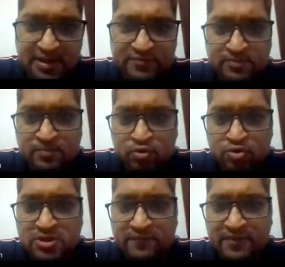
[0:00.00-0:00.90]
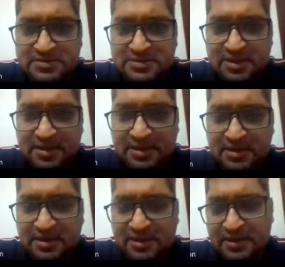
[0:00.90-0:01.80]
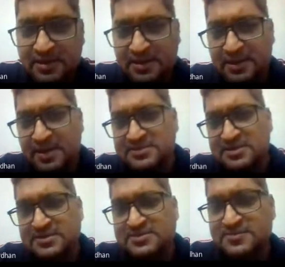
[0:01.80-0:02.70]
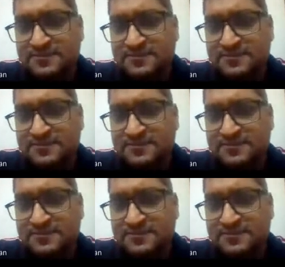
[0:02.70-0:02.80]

in both the ways, as it is